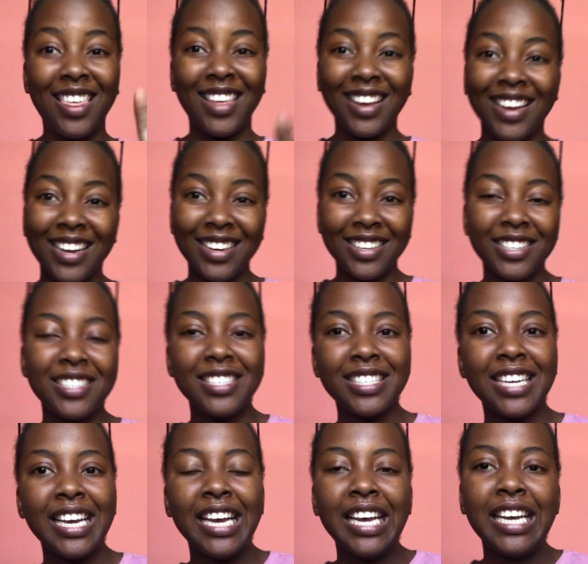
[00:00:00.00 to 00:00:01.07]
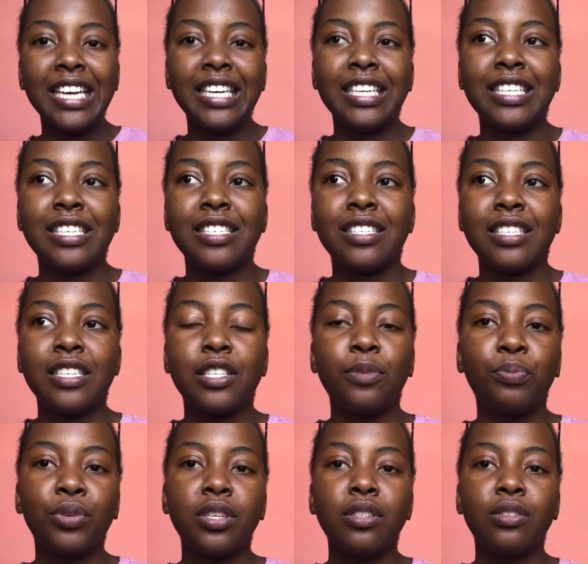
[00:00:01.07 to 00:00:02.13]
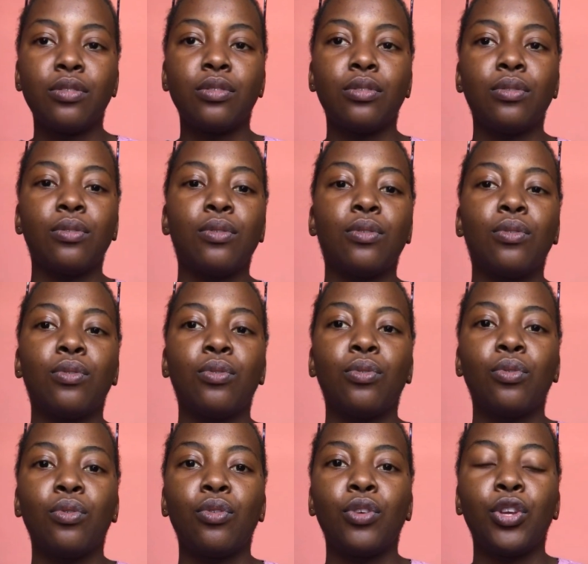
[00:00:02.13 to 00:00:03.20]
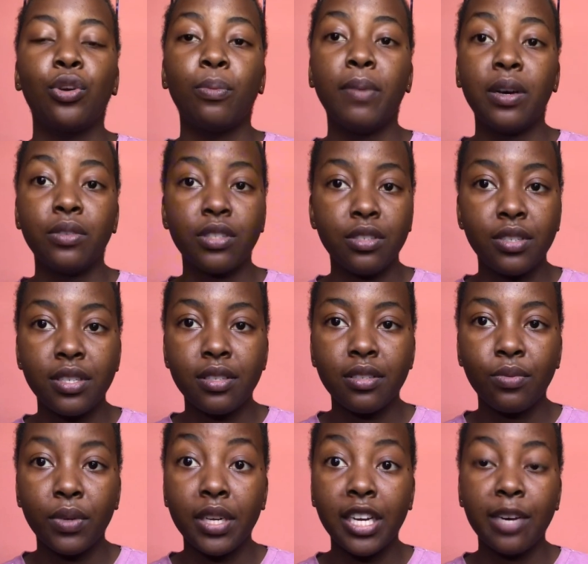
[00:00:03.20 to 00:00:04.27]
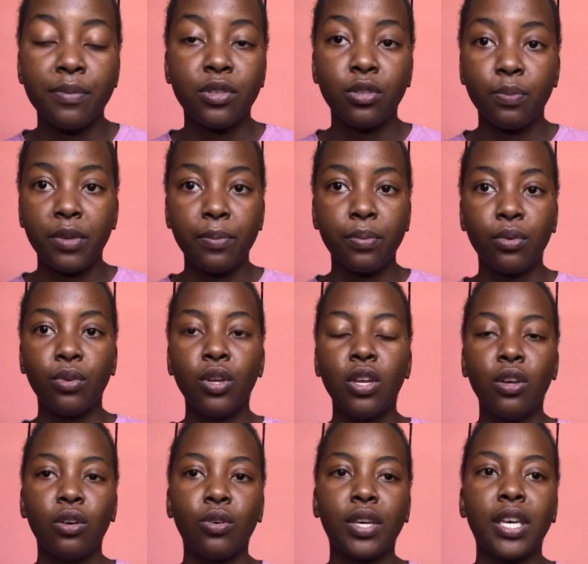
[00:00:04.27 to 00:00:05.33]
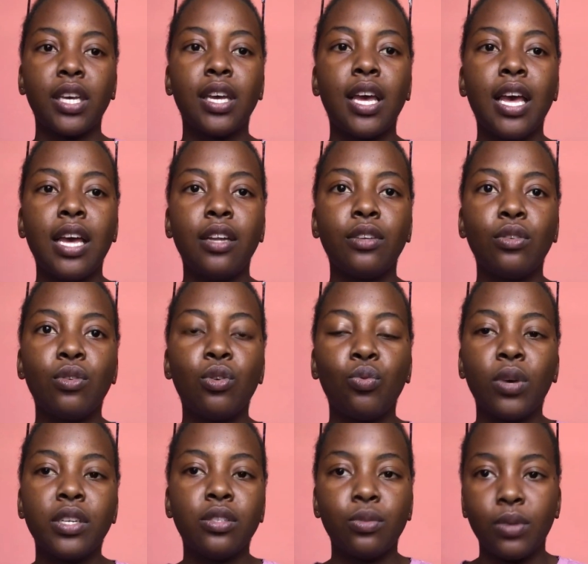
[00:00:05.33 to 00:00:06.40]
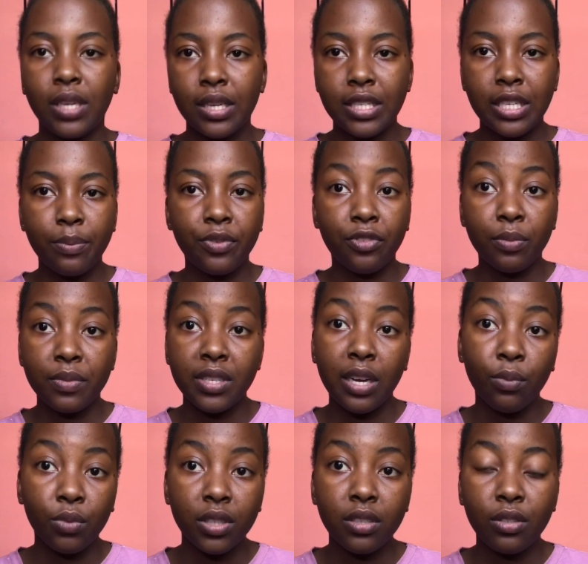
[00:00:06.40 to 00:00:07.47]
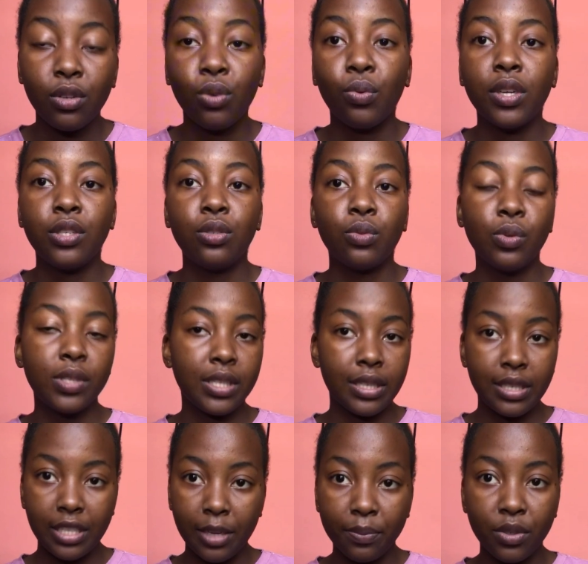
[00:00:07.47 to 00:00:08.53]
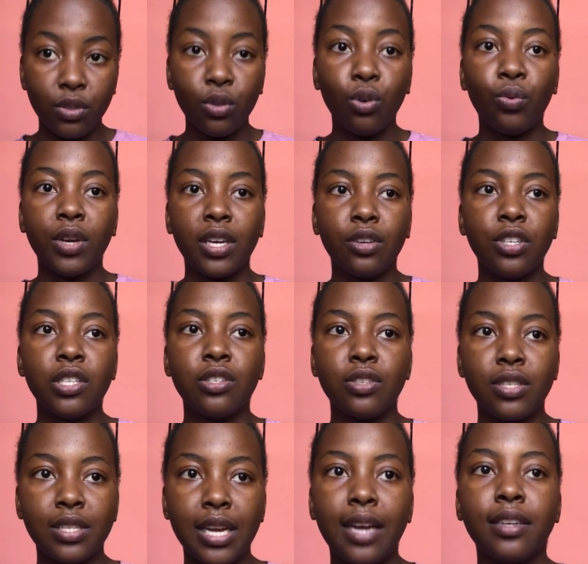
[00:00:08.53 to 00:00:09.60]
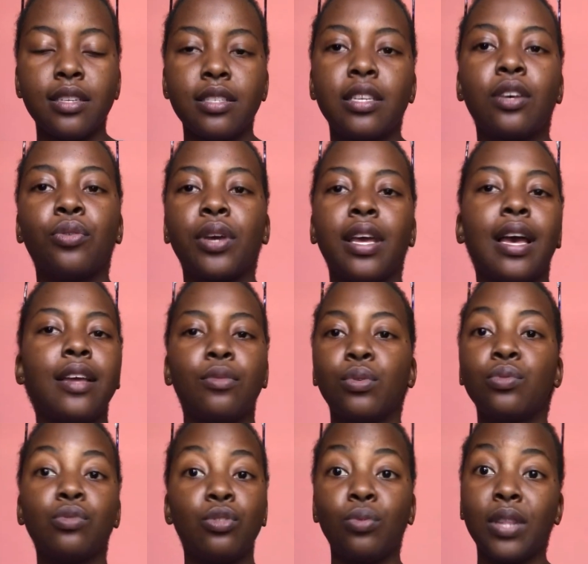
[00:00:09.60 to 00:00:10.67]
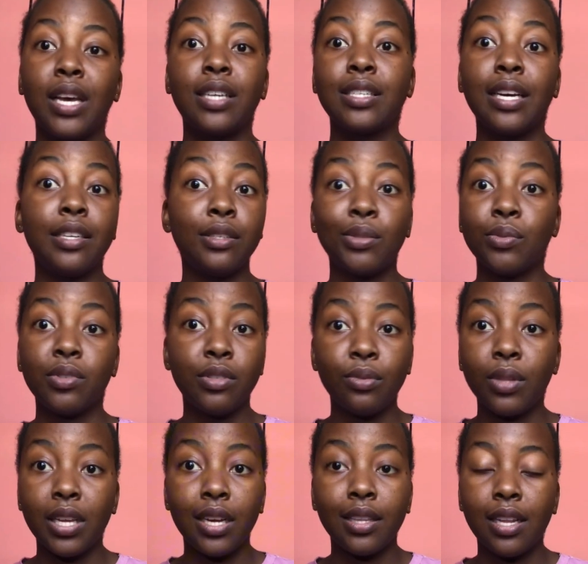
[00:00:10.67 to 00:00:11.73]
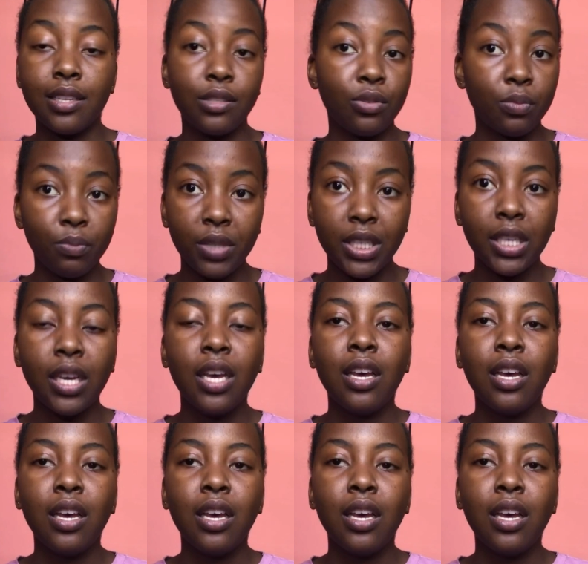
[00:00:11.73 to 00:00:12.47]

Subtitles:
I learned is it's important to know your boundaries when it comes to people, okay? Know what you will accept from someone, know what you won't accept, know where you're going to stand and say, okay, I won't do that, I don't do that, that's not me.